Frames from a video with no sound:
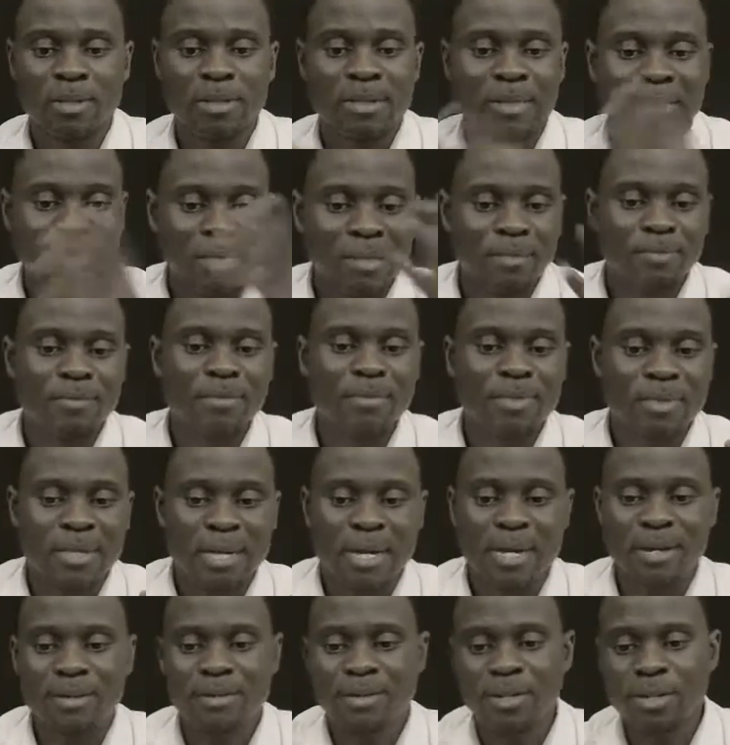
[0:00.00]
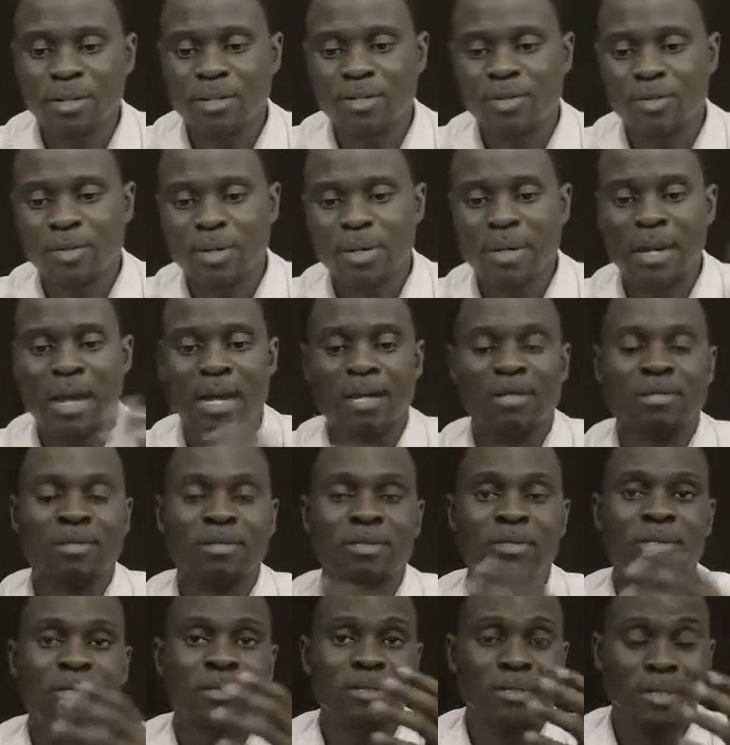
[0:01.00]
The 11th area, you can
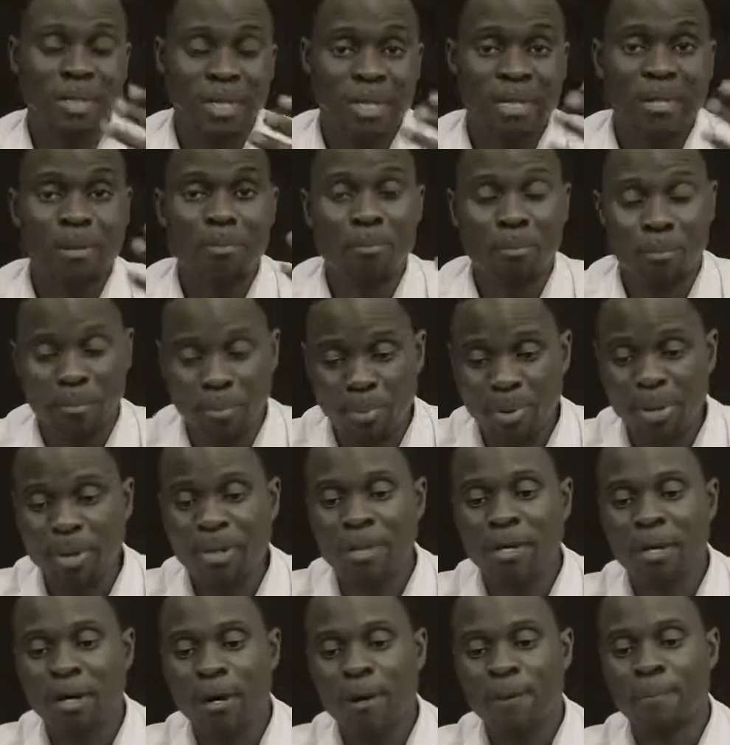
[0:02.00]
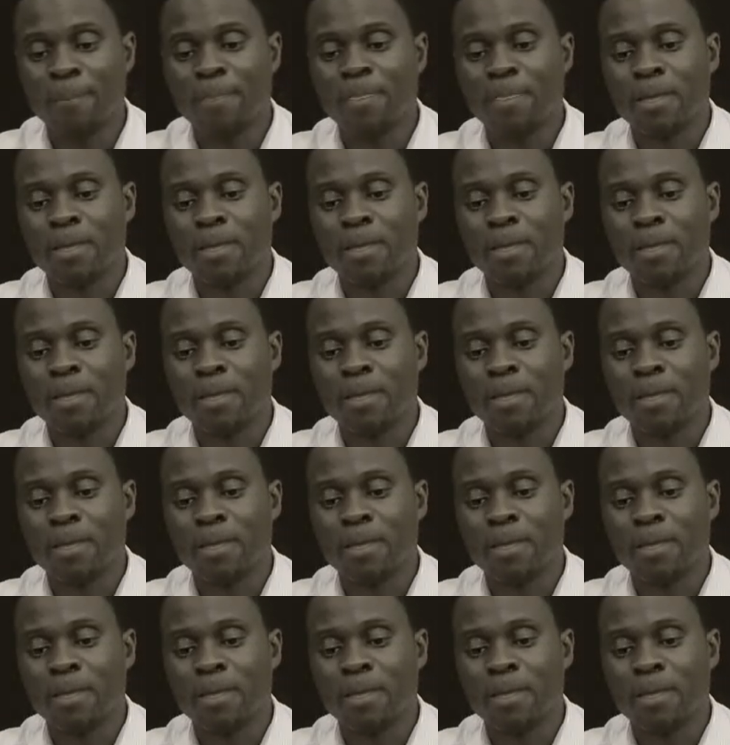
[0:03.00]
actually get bigger